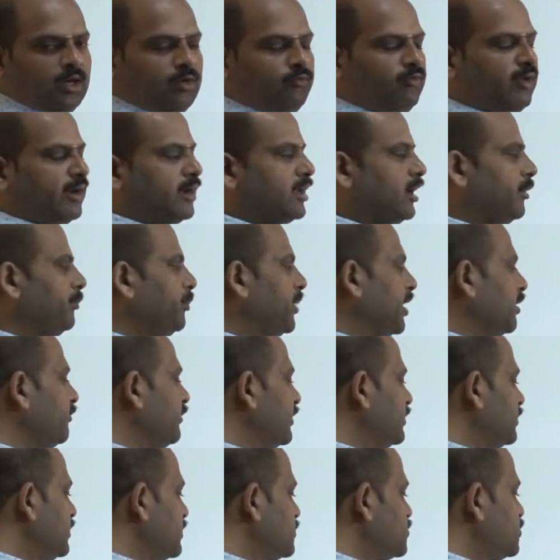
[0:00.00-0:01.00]
When compared
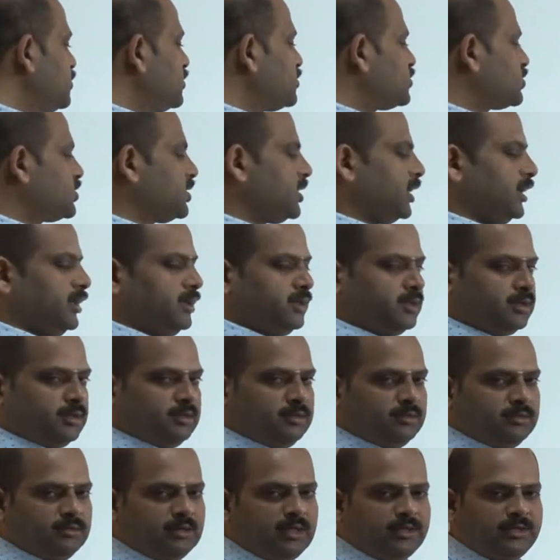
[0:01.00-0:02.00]
with this discrete,
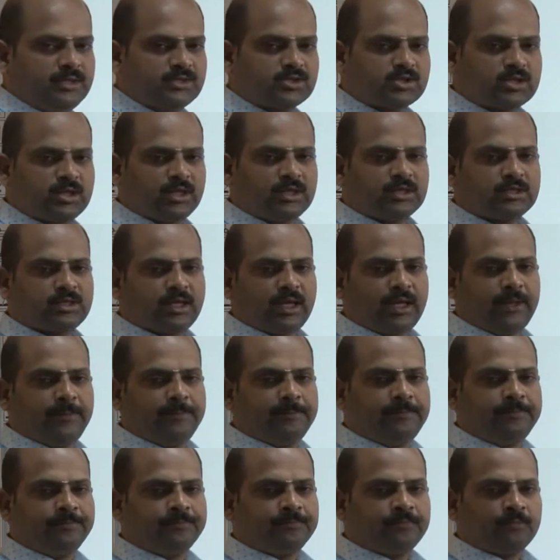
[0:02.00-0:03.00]
the discrete
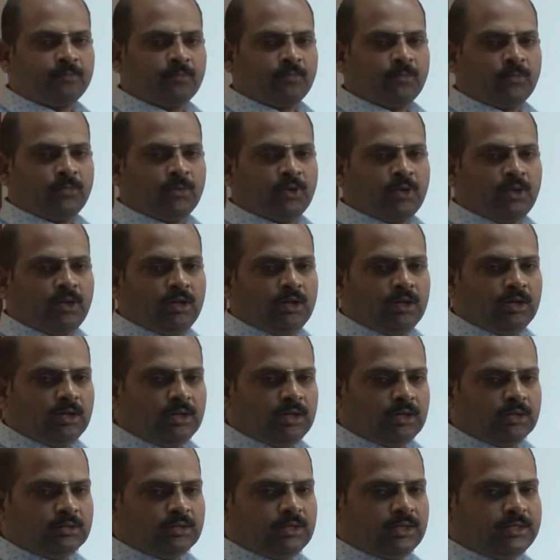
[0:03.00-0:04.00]
time,
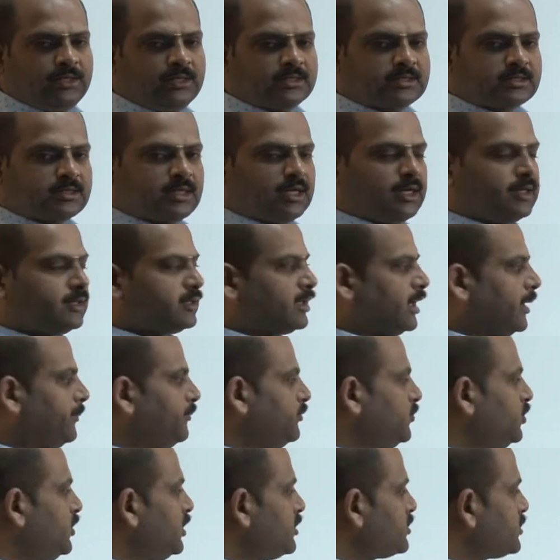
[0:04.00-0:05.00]
the discrete
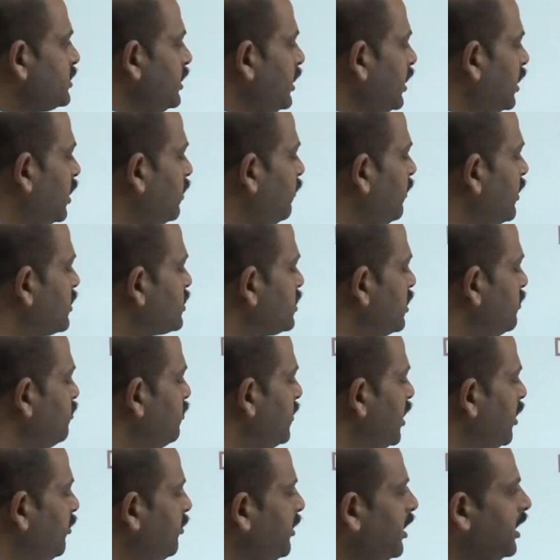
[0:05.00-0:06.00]
time this equation
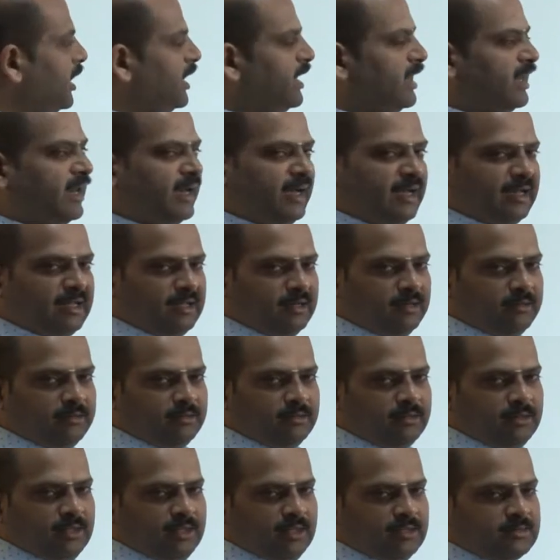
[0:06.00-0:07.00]
may be rewritten,
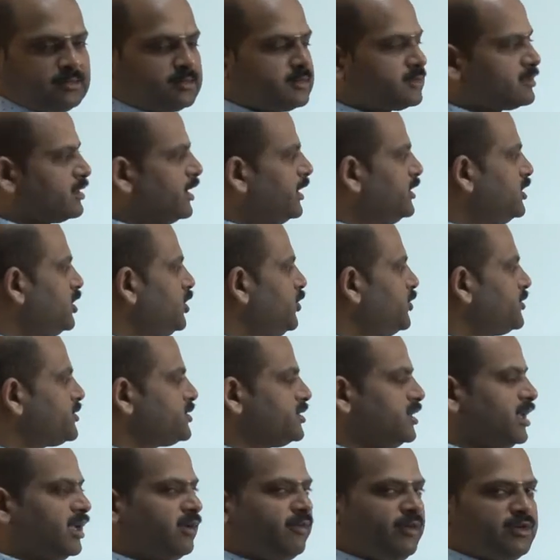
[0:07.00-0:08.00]
this continuous
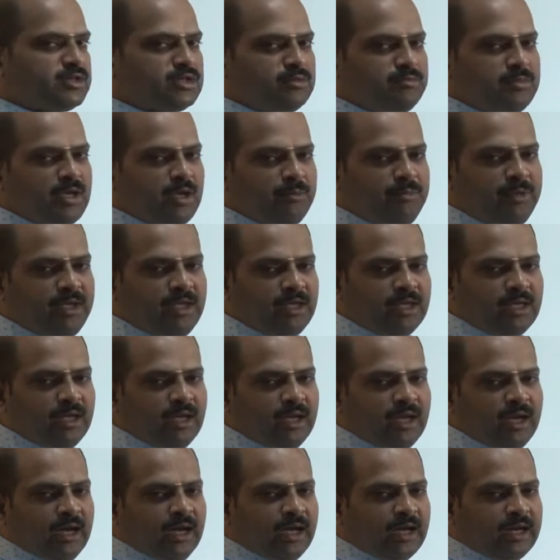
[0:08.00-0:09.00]
equation may be
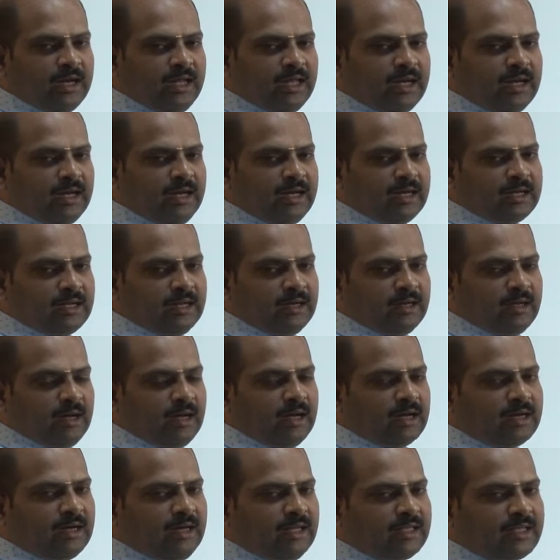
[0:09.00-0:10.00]
rewritten
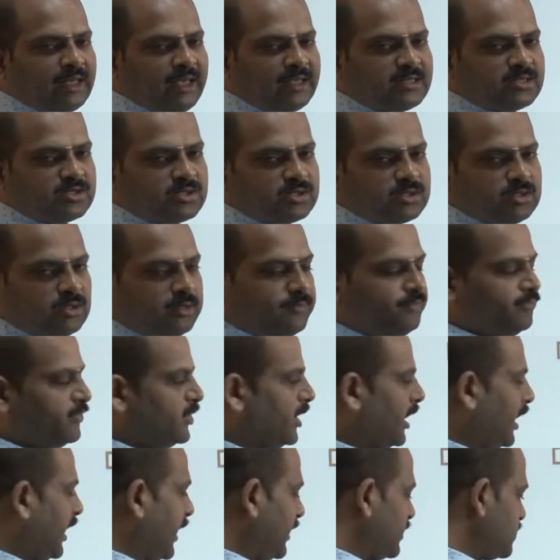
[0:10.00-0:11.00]
or recast
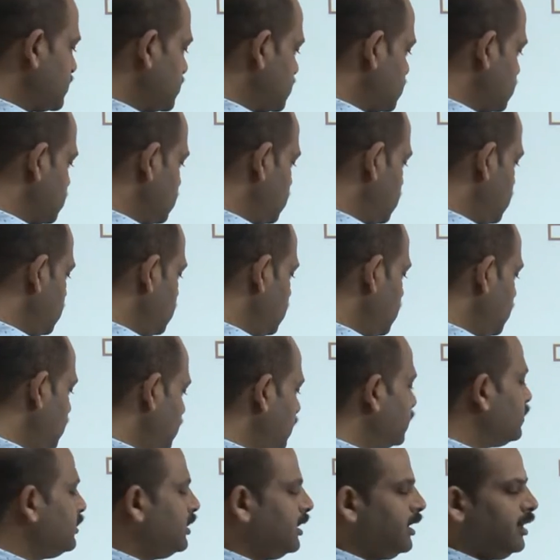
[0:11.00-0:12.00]
as
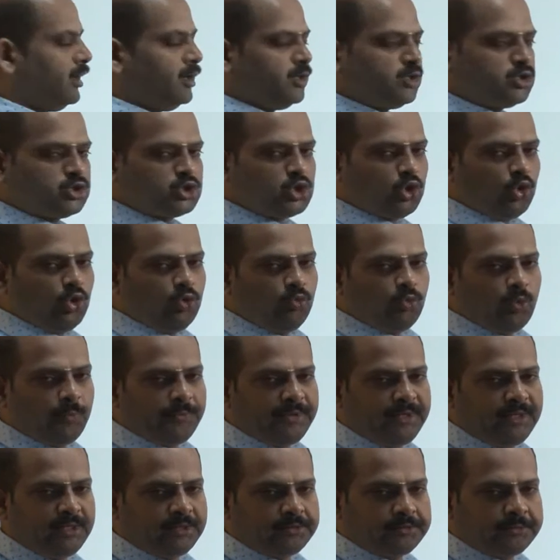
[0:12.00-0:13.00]
shown over
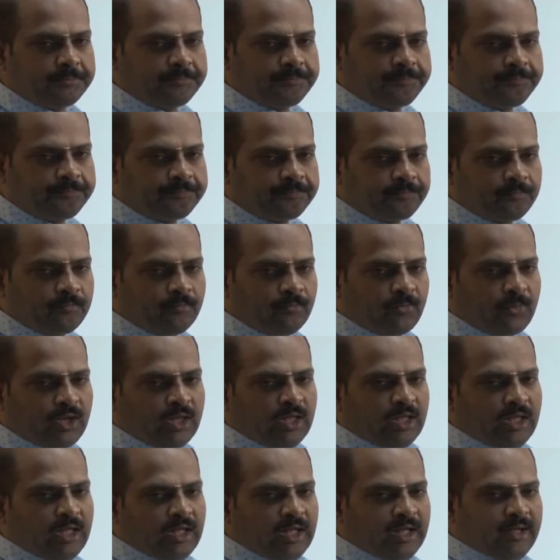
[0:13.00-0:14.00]
here,
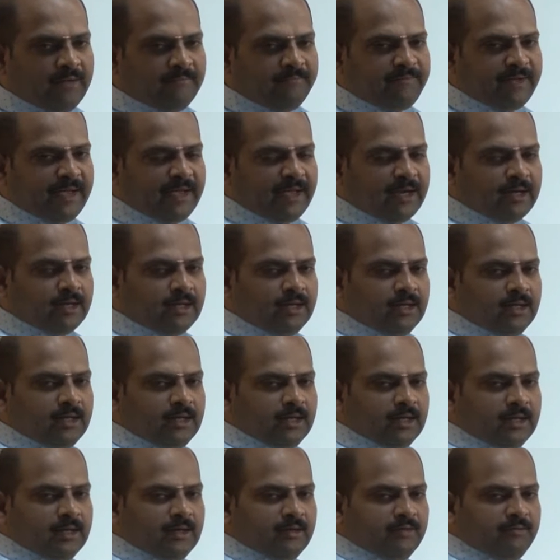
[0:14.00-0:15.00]
where
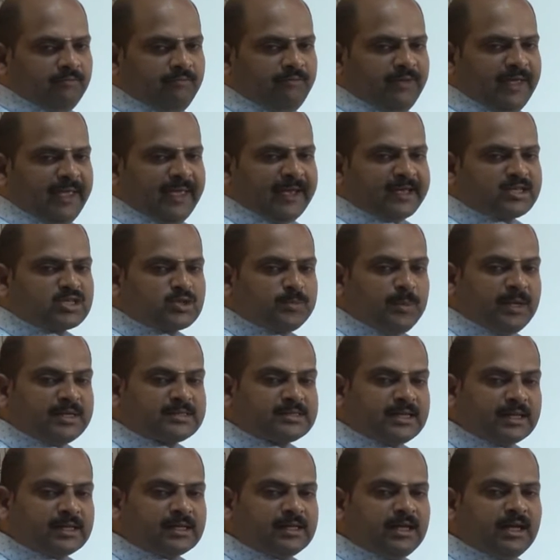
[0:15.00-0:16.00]
we
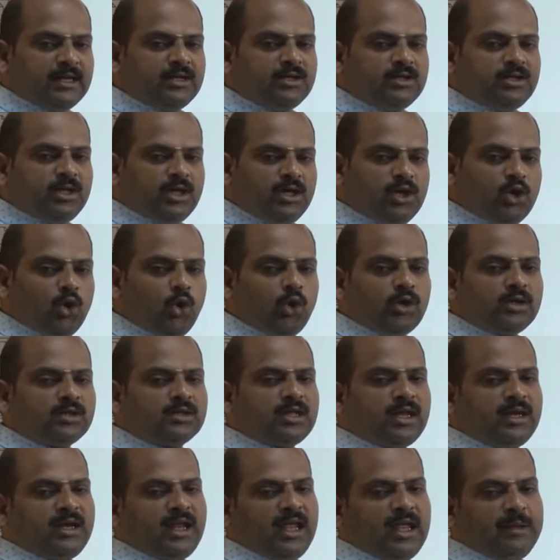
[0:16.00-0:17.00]
explicitly denote
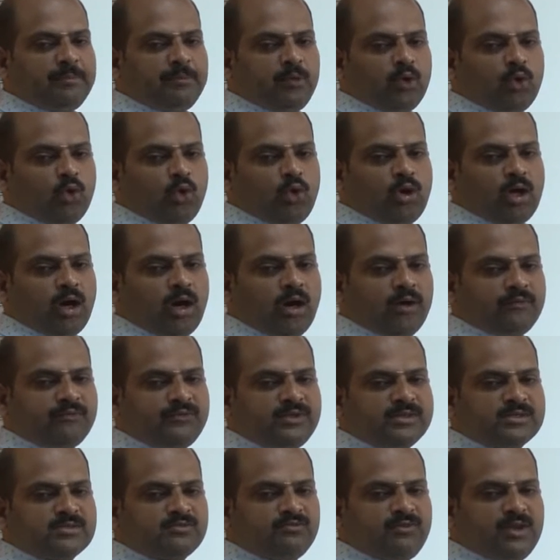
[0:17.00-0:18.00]
the neighborhood of
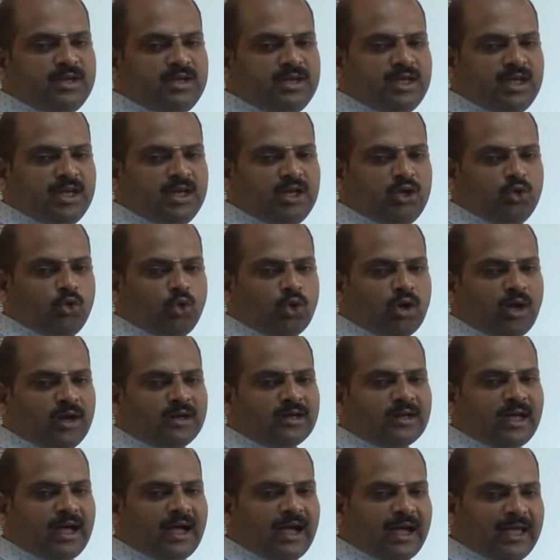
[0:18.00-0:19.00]
this winning
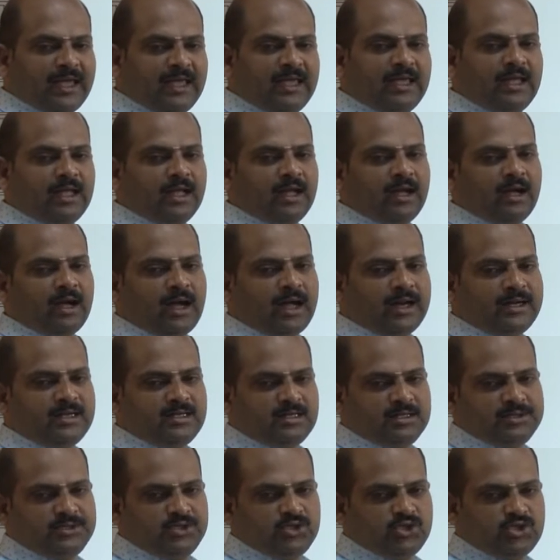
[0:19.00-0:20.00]
neuron i and
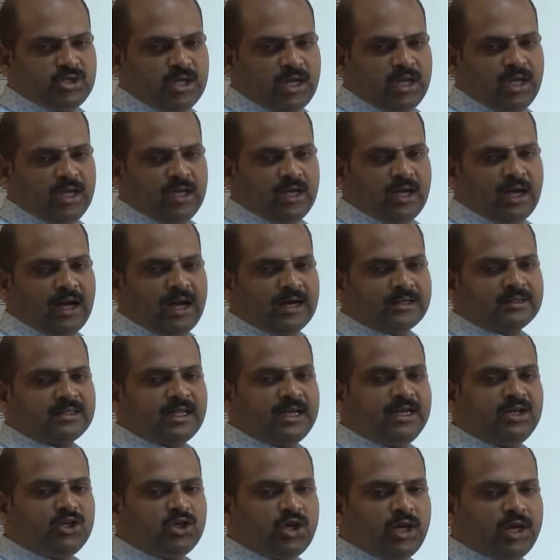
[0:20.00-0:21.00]
j at the
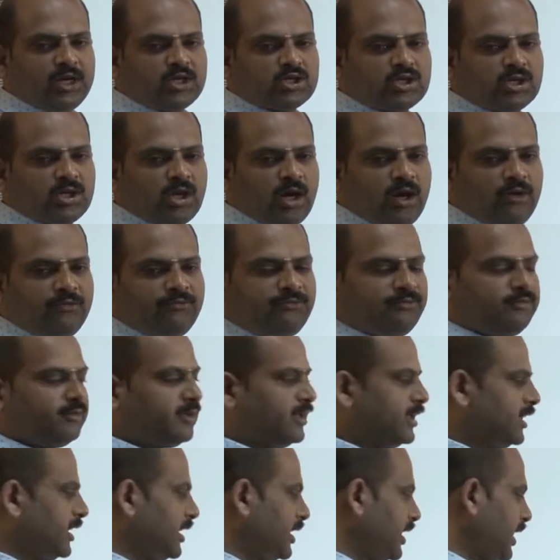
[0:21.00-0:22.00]
iteration of
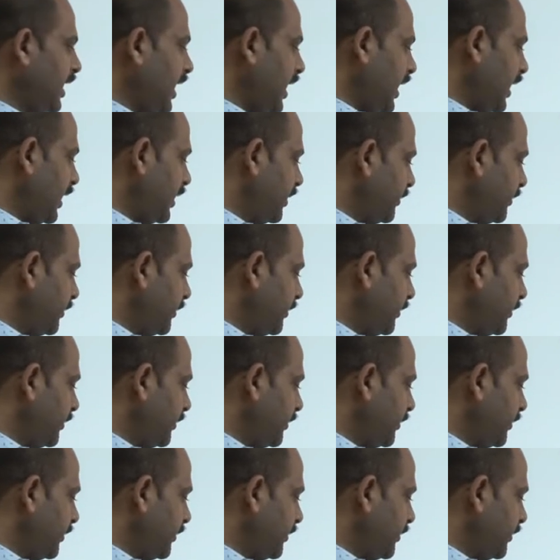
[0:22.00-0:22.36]
k